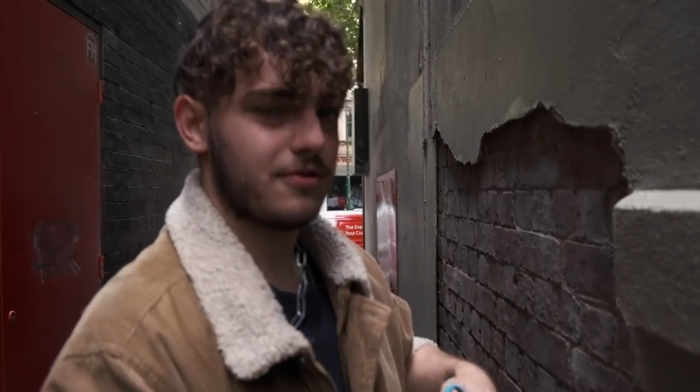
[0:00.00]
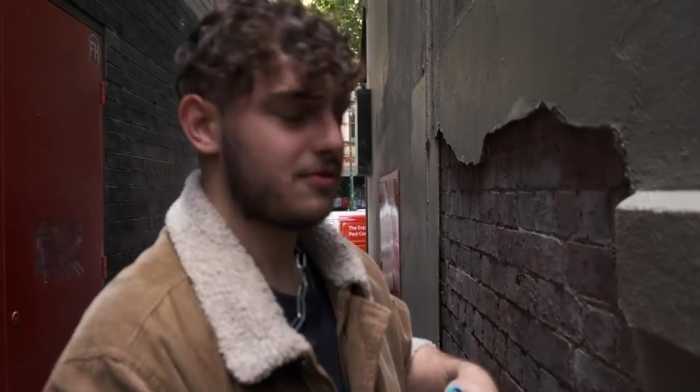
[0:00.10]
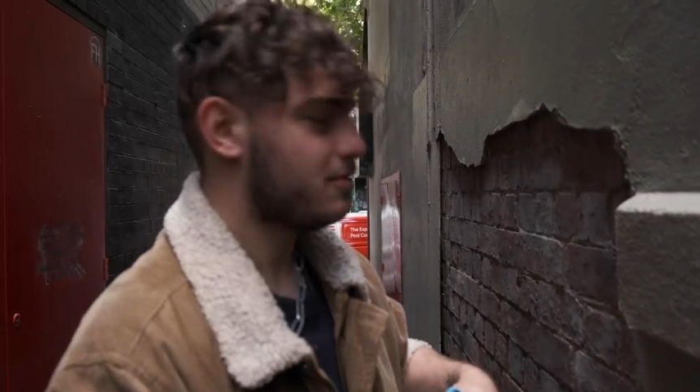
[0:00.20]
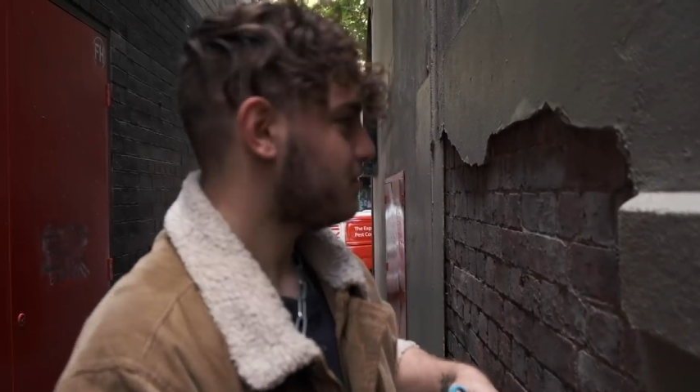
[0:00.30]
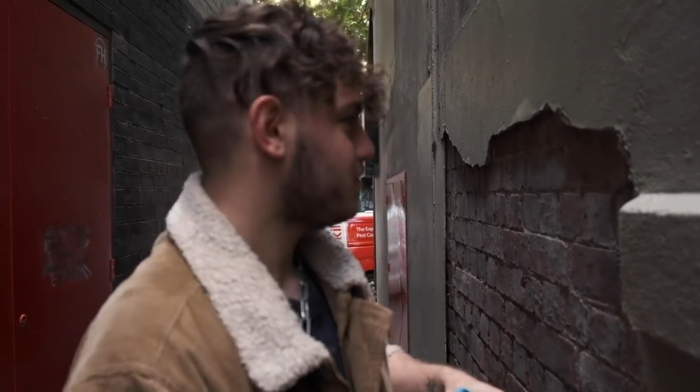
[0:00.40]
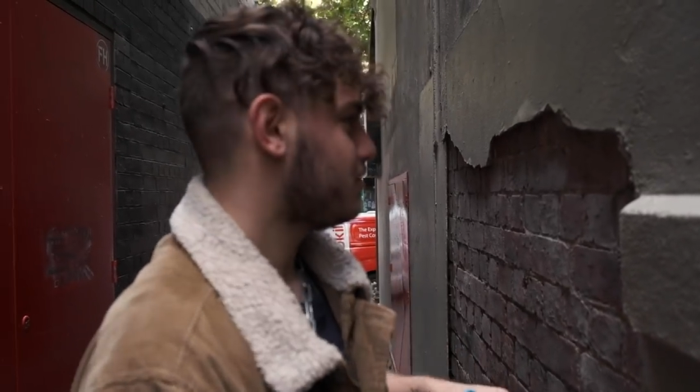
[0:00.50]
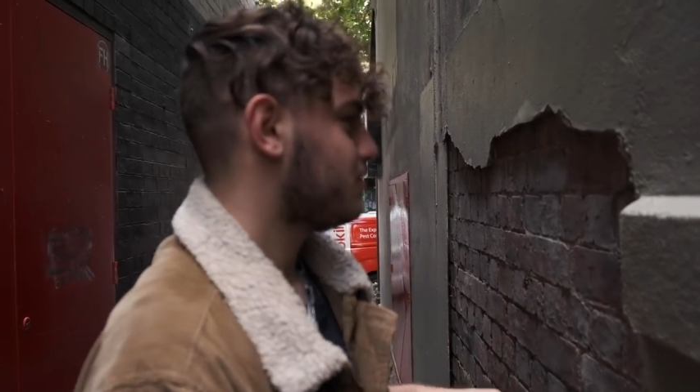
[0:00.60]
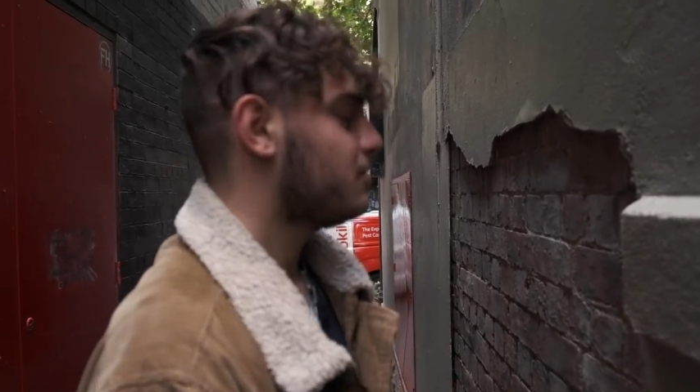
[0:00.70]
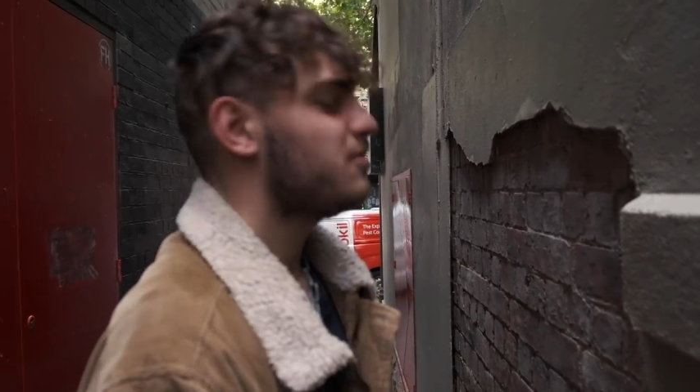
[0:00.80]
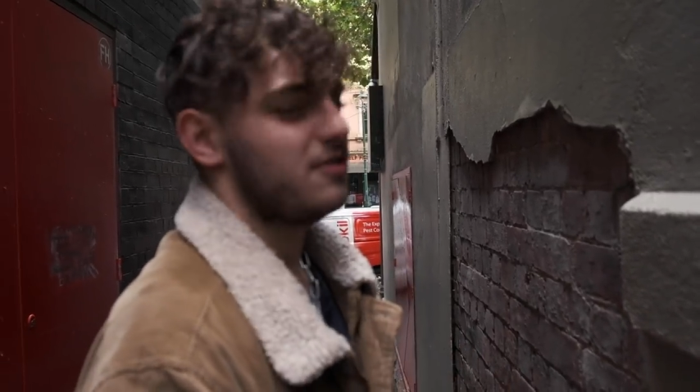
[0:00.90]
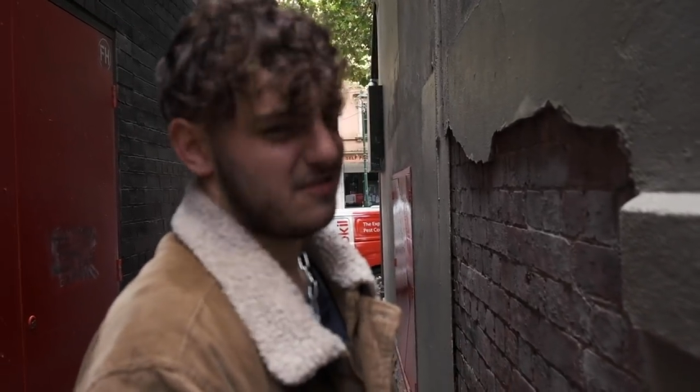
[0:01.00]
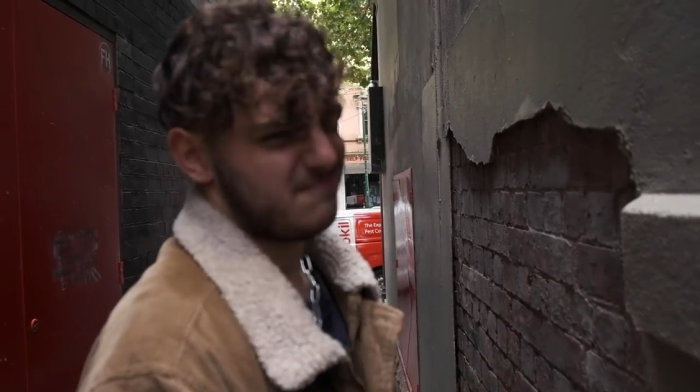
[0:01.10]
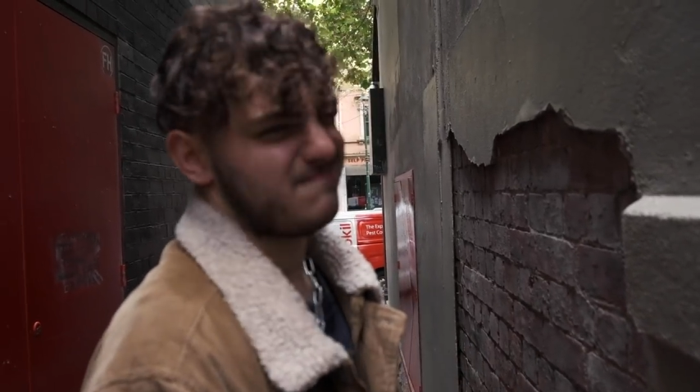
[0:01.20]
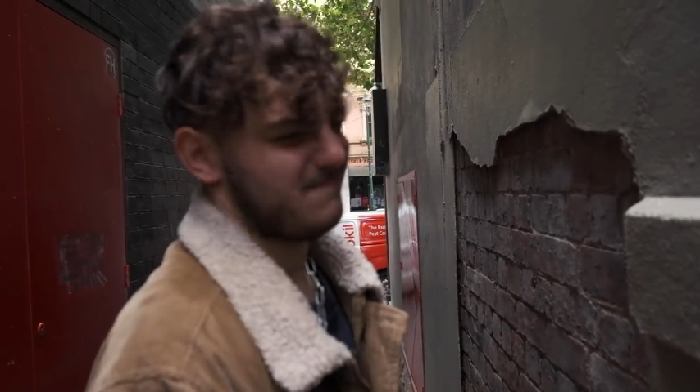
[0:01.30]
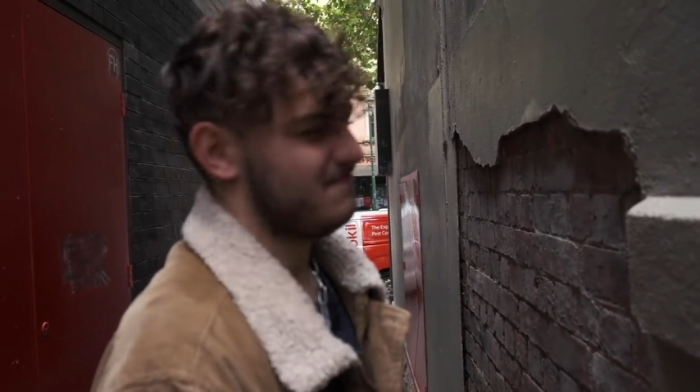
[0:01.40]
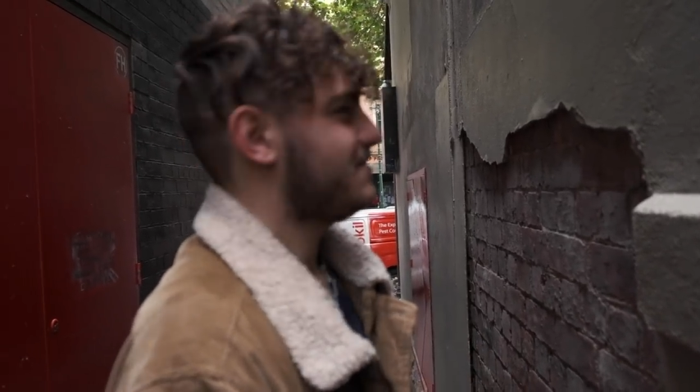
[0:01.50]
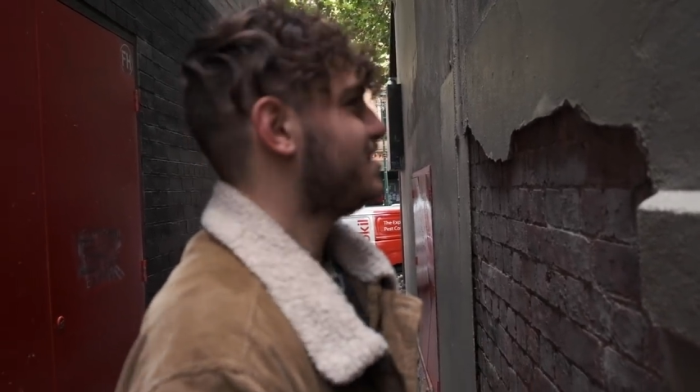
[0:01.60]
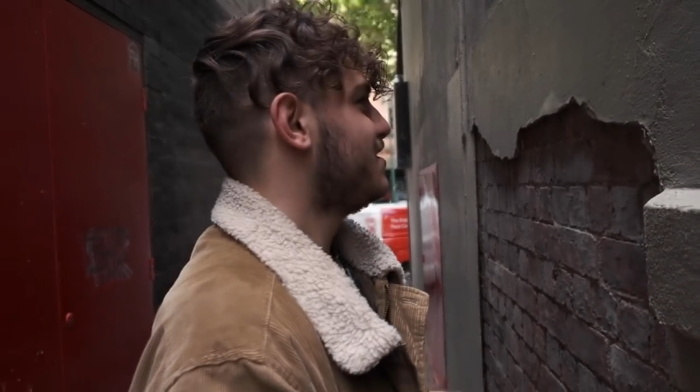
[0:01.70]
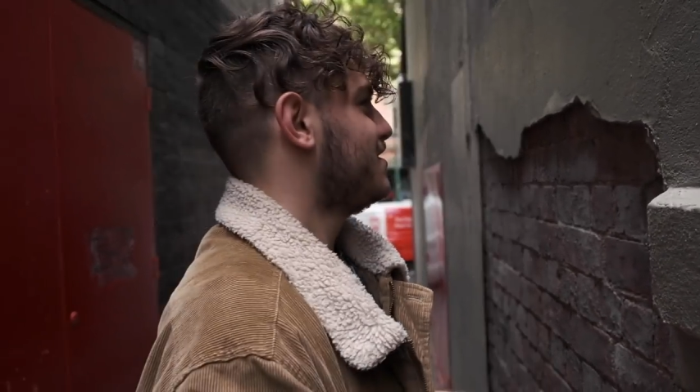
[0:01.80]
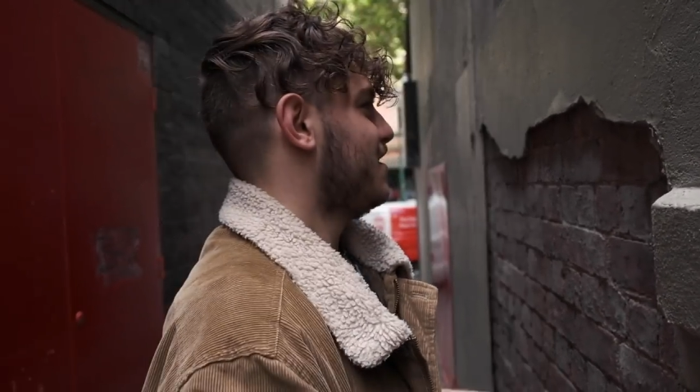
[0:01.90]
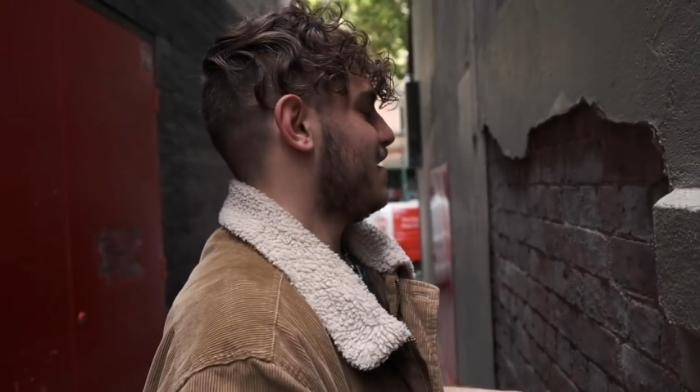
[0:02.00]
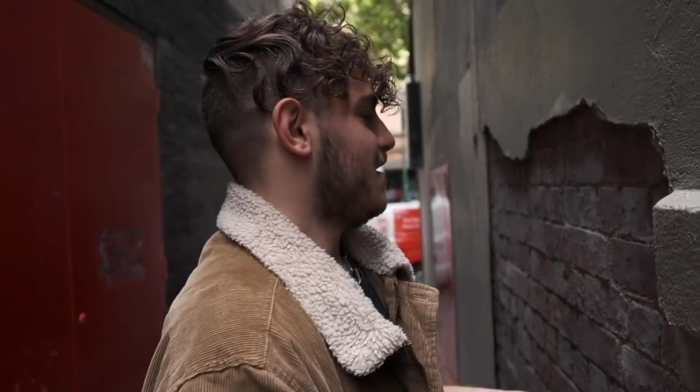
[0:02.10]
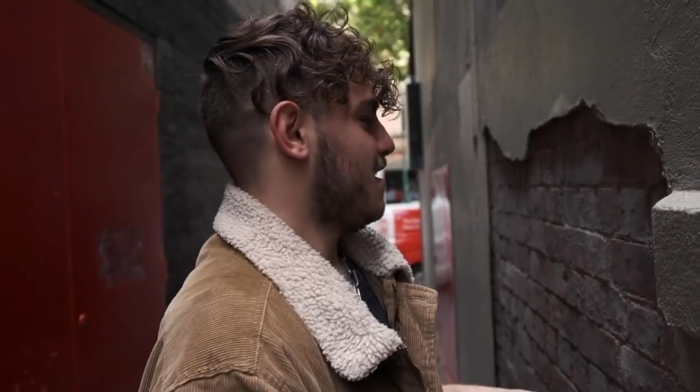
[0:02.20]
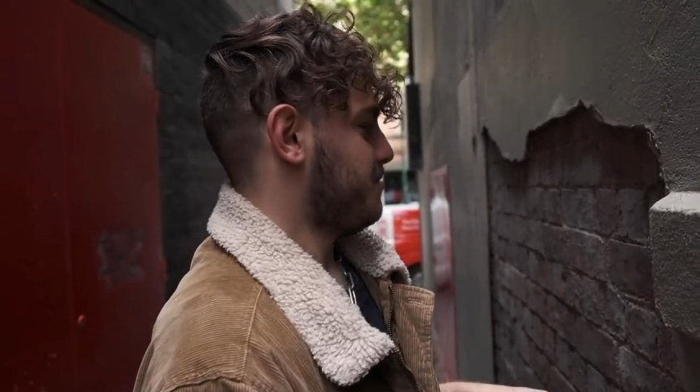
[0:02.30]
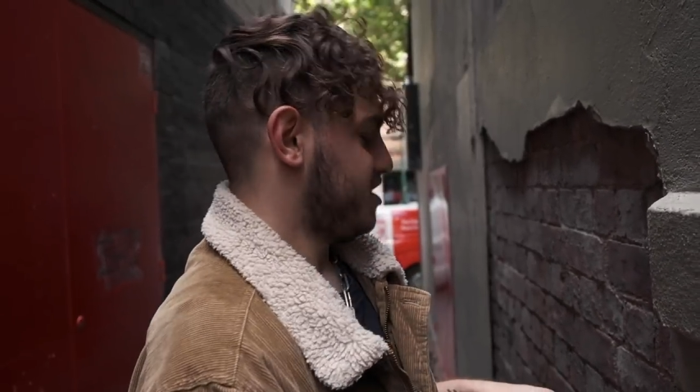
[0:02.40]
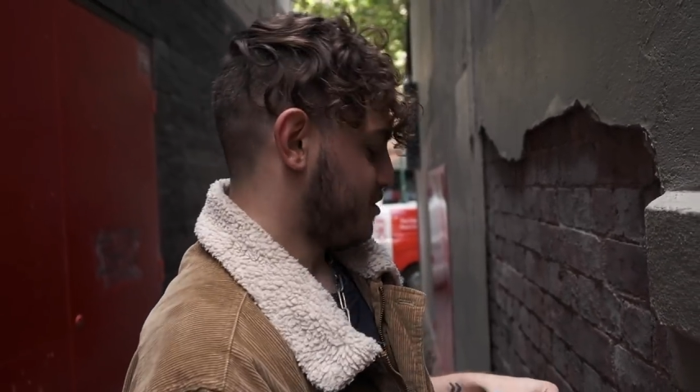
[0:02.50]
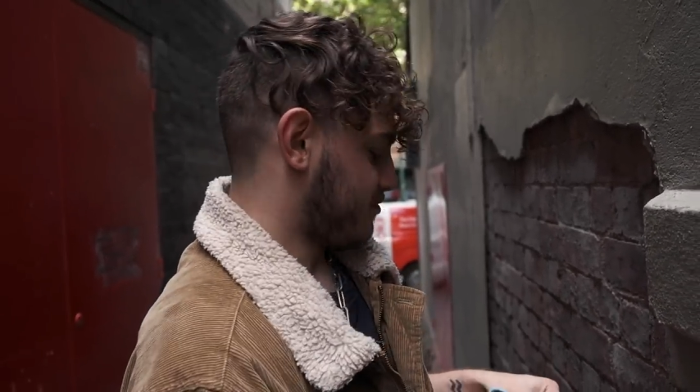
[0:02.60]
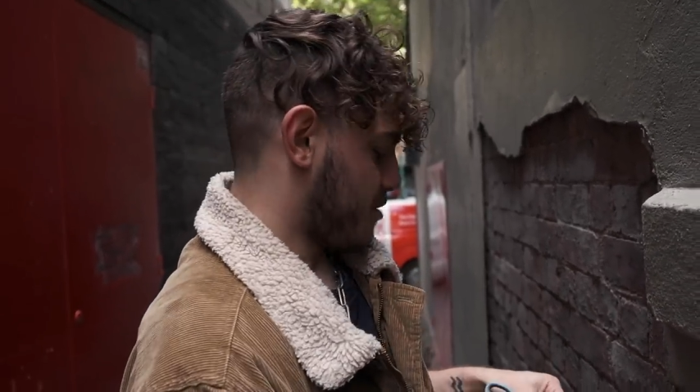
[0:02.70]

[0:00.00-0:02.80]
one of his poems there. Right before he did it,